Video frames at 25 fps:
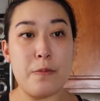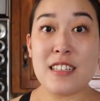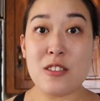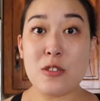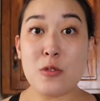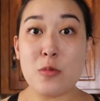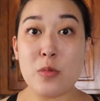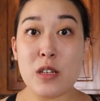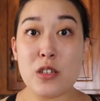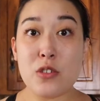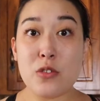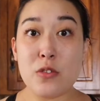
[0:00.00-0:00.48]

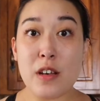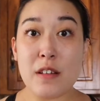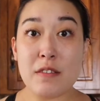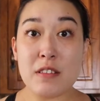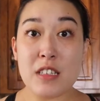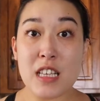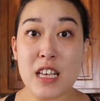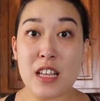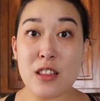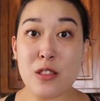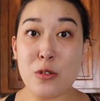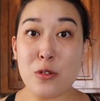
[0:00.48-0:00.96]
Since we do have
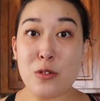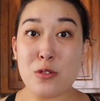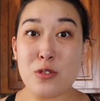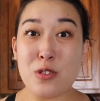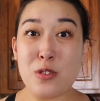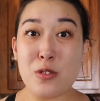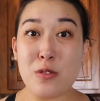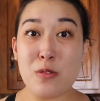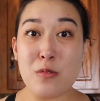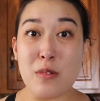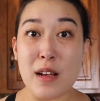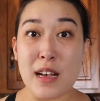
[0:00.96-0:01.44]
to get through
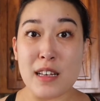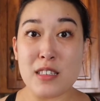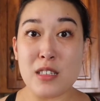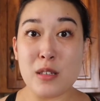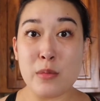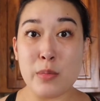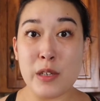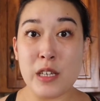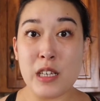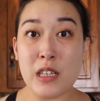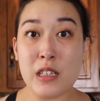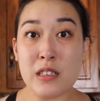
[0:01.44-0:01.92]
2
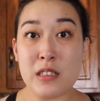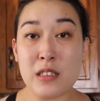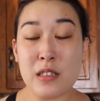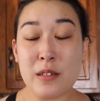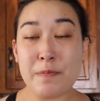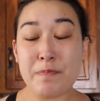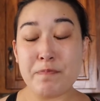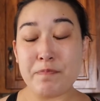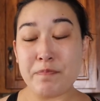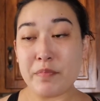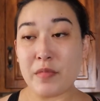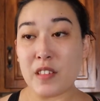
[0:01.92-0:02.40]
recipes
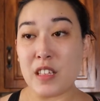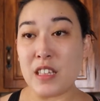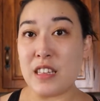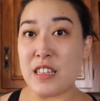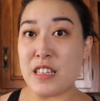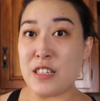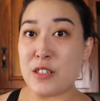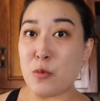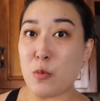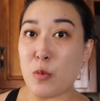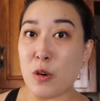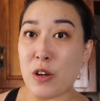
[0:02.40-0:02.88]
in
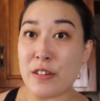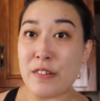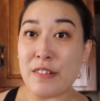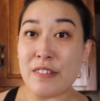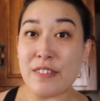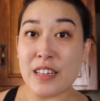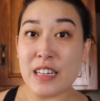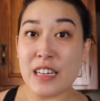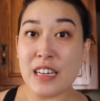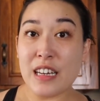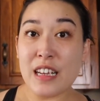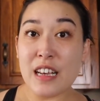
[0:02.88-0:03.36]
this one
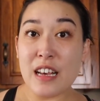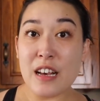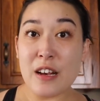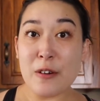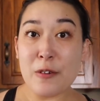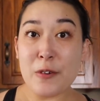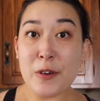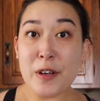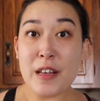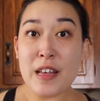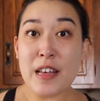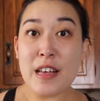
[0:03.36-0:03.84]

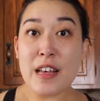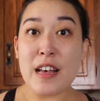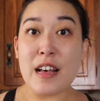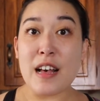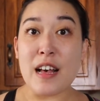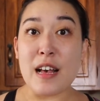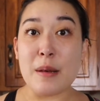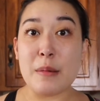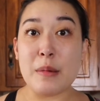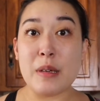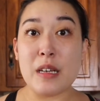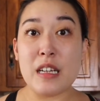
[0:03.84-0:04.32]
video,
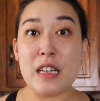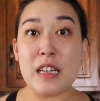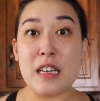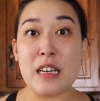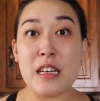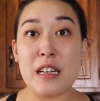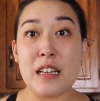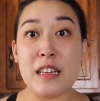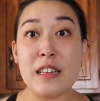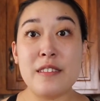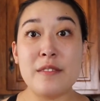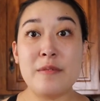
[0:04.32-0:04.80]
I'm
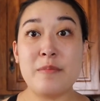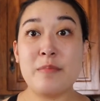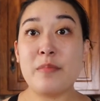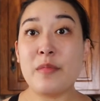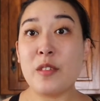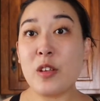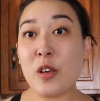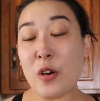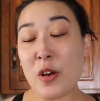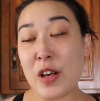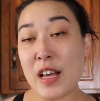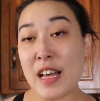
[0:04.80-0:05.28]
gonna
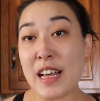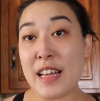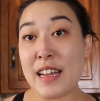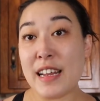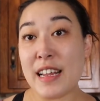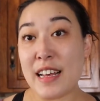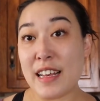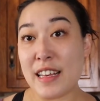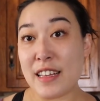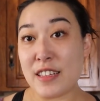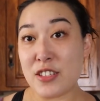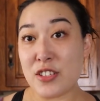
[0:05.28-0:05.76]
go
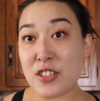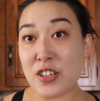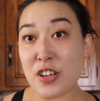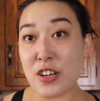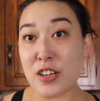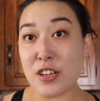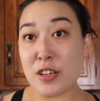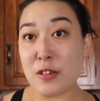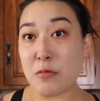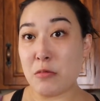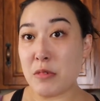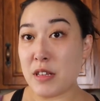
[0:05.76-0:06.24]
ahead and get
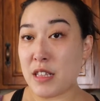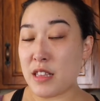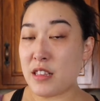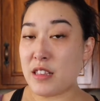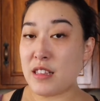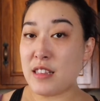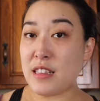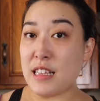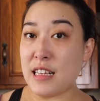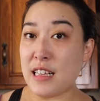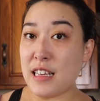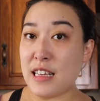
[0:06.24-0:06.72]
started
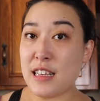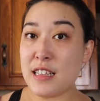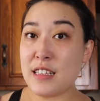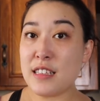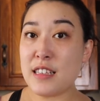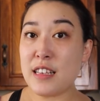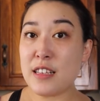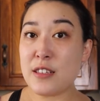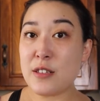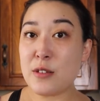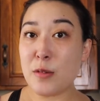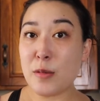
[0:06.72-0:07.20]
with the
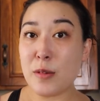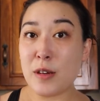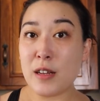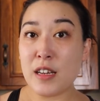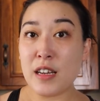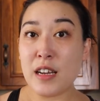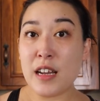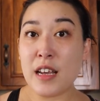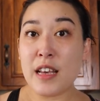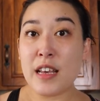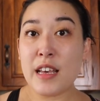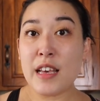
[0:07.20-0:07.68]
easiest
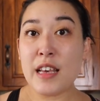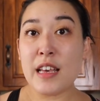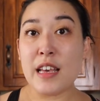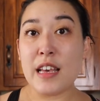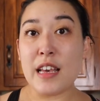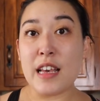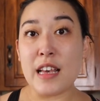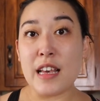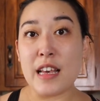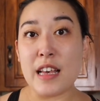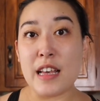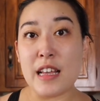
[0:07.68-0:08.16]
one,
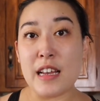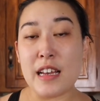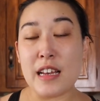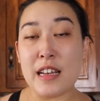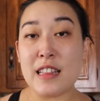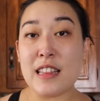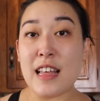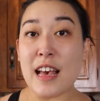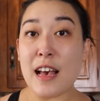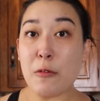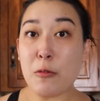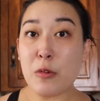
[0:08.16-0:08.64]

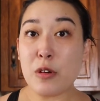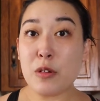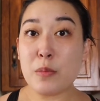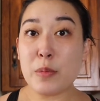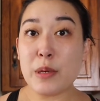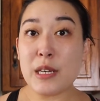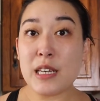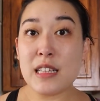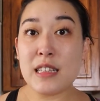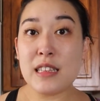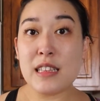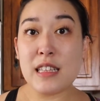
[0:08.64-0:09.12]
and that would
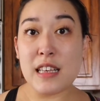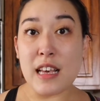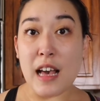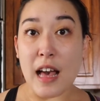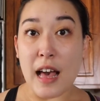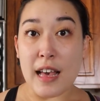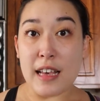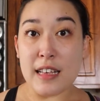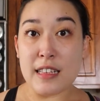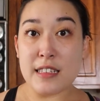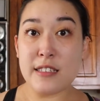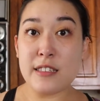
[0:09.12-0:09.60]
be the
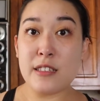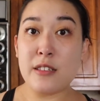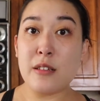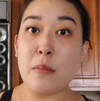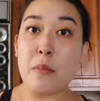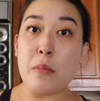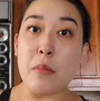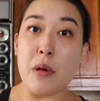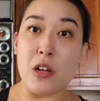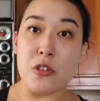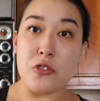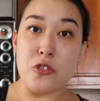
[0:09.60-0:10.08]
iced
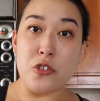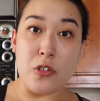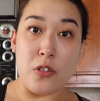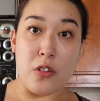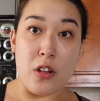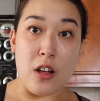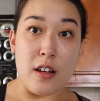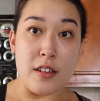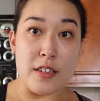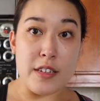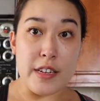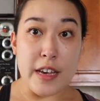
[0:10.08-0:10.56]
matcha
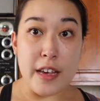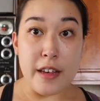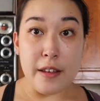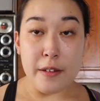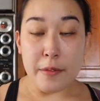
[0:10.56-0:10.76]
latte.